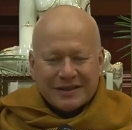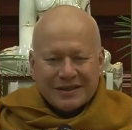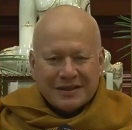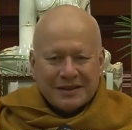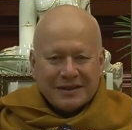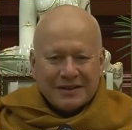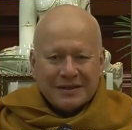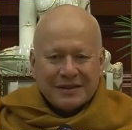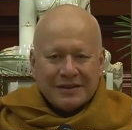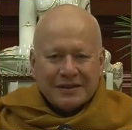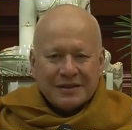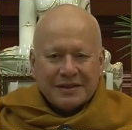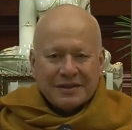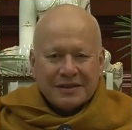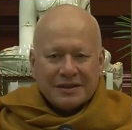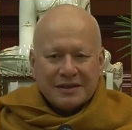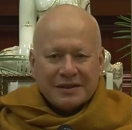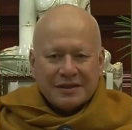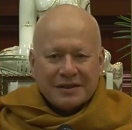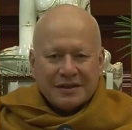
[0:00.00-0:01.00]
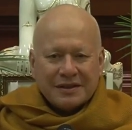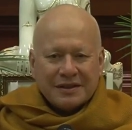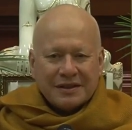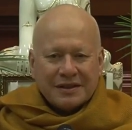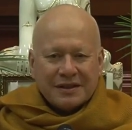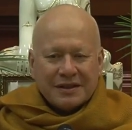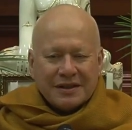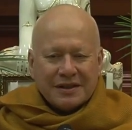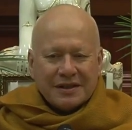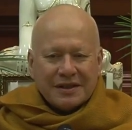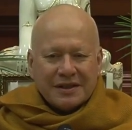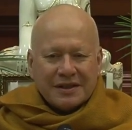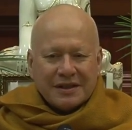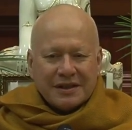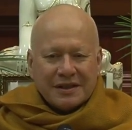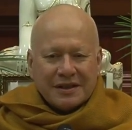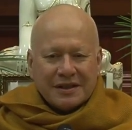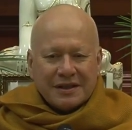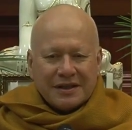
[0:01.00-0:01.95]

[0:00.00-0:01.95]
Nobody speaks.